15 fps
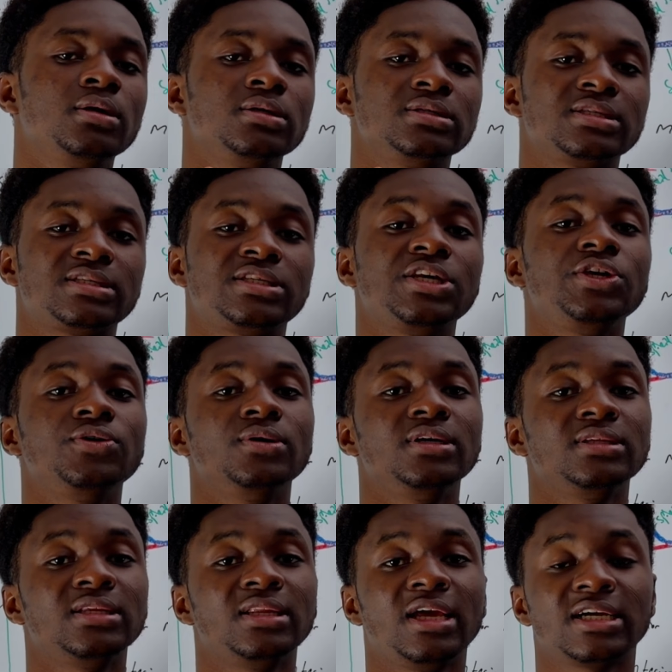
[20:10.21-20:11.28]
See you in
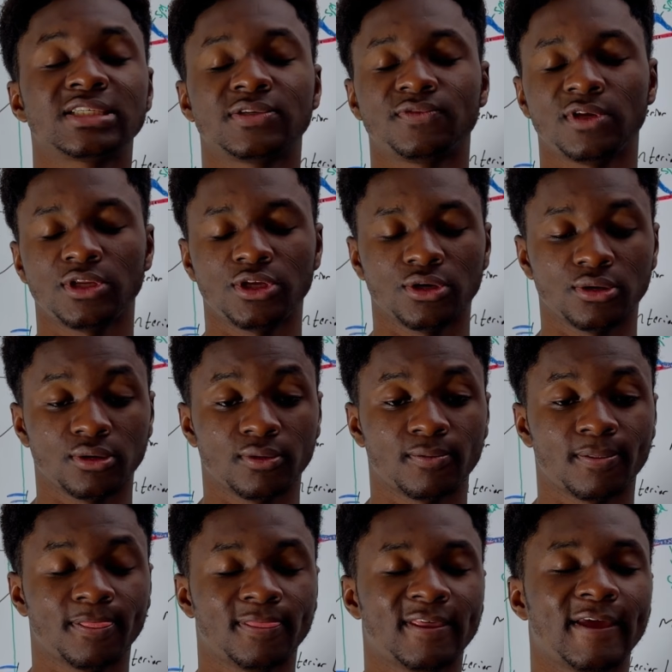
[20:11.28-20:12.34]
the next video.
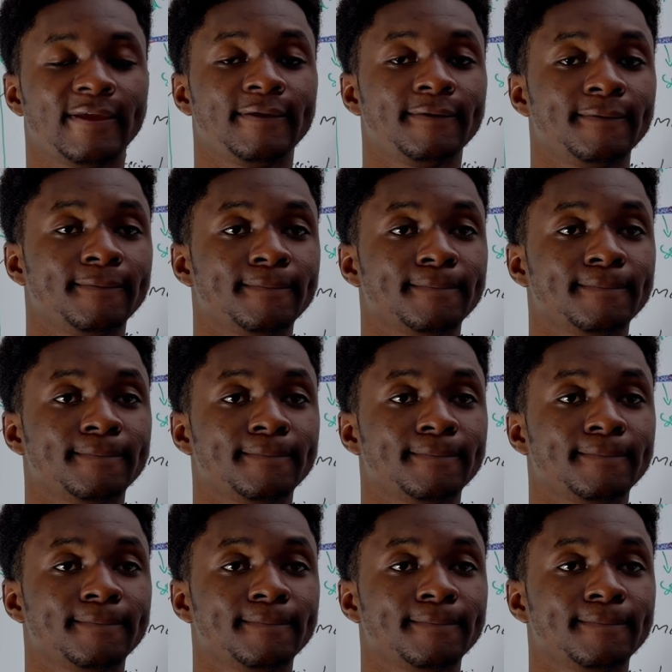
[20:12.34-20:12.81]
Thank you.